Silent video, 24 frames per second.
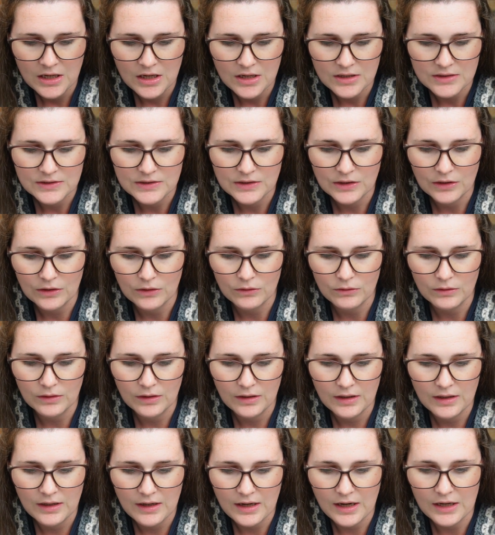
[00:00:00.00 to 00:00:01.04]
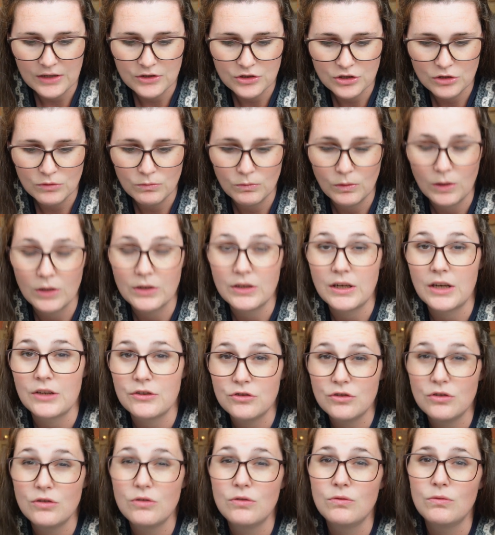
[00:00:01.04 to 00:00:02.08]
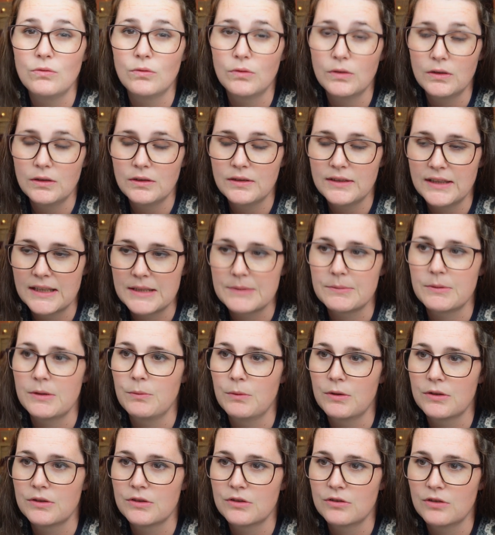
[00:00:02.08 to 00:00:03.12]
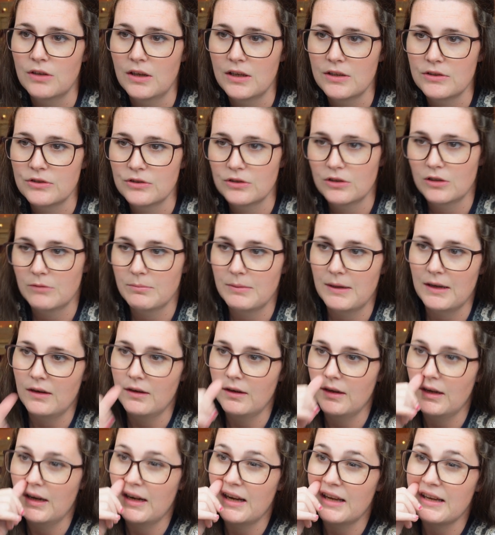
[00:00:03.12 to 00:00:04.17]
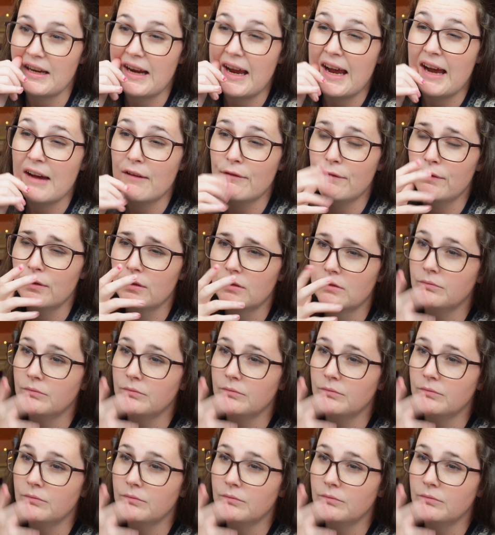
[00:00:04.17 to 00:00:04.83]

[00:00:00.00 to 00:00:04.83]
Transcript: So I do desperately want to try a shirt pattern, and I have